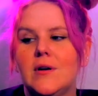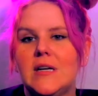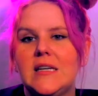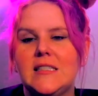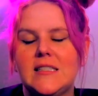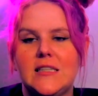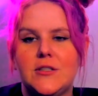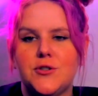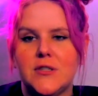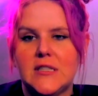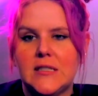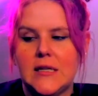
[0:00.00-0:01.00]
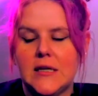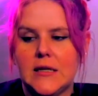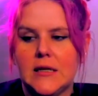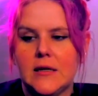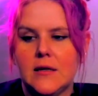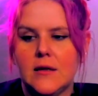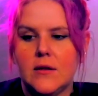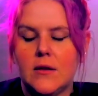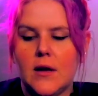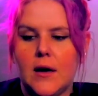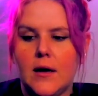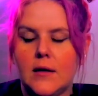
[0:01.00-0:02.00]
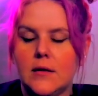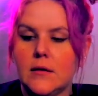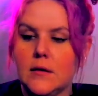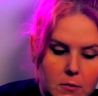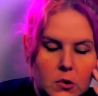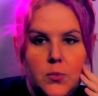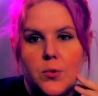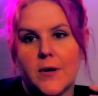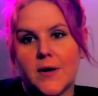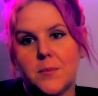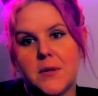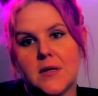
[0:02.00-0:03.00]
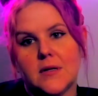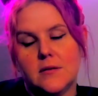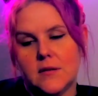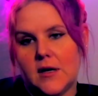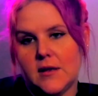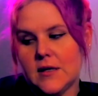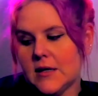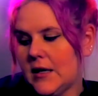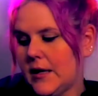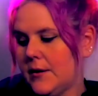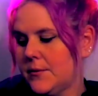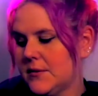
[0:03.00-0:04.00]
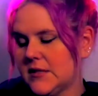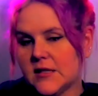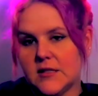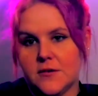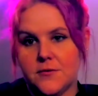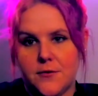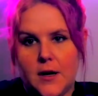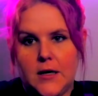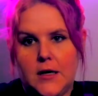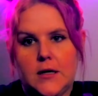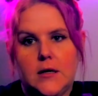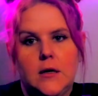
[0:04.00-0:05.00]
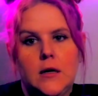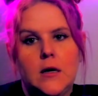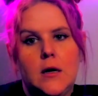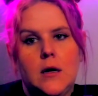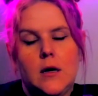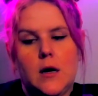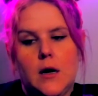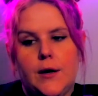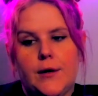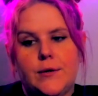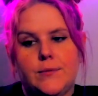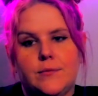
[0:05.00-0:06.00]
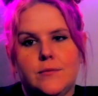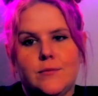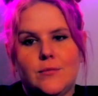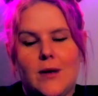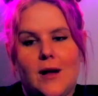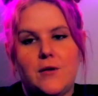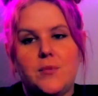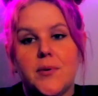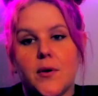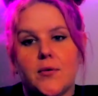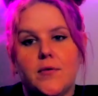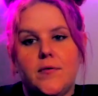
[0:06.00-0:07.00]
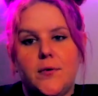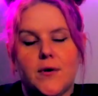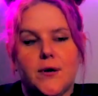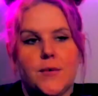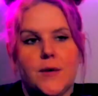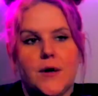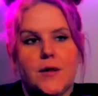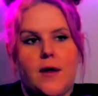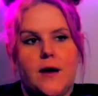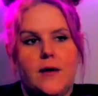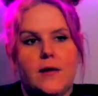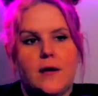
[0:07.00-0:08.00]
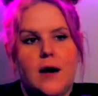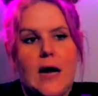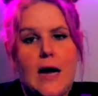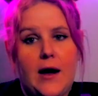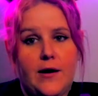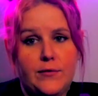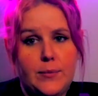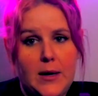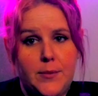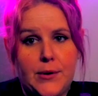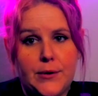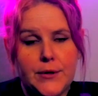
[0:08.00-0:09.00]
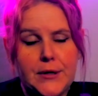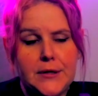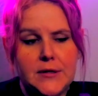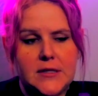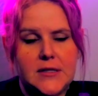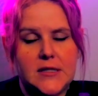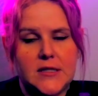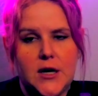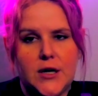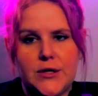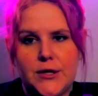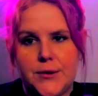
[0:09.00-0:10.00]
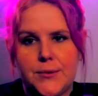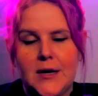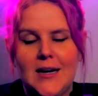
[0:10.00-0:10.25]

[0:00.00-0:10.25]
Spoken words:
It's interesting that you bring up like the client with schizophrenia. Um, Both of you are aware that I have bipolar. This is not new.